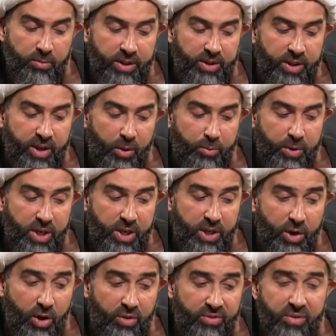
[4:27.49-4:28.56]
but the
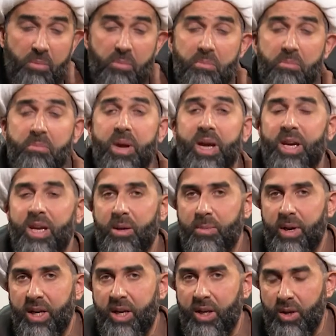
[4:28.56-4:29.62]
opinion of many,
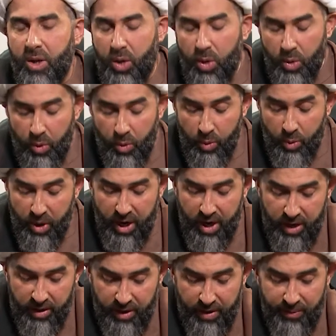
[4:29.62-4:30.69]
many who
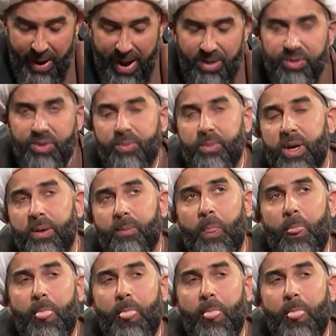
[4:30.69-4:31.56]
are around me.